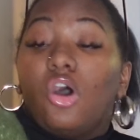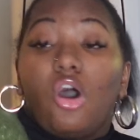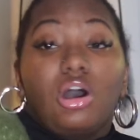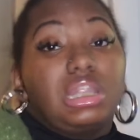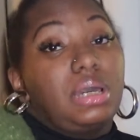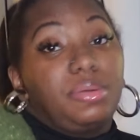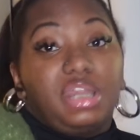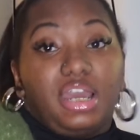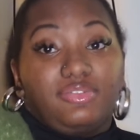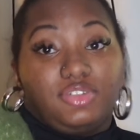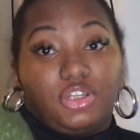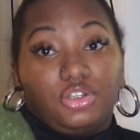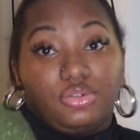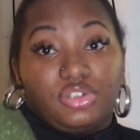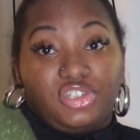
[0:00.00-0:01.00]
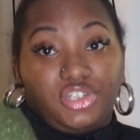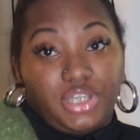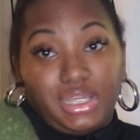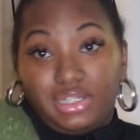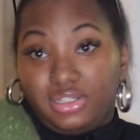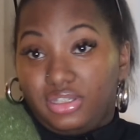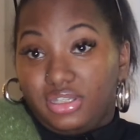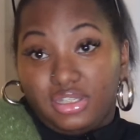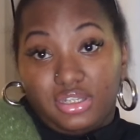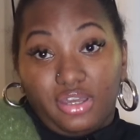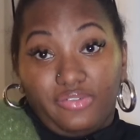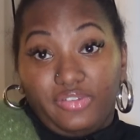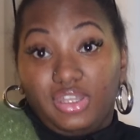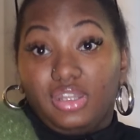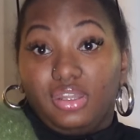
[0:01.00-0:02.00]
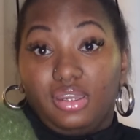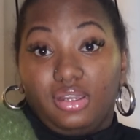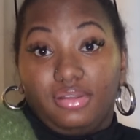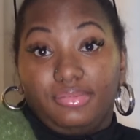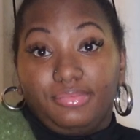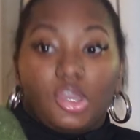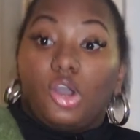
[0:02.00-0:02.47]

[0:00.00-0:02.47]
All I would have to do is change the stuff in there.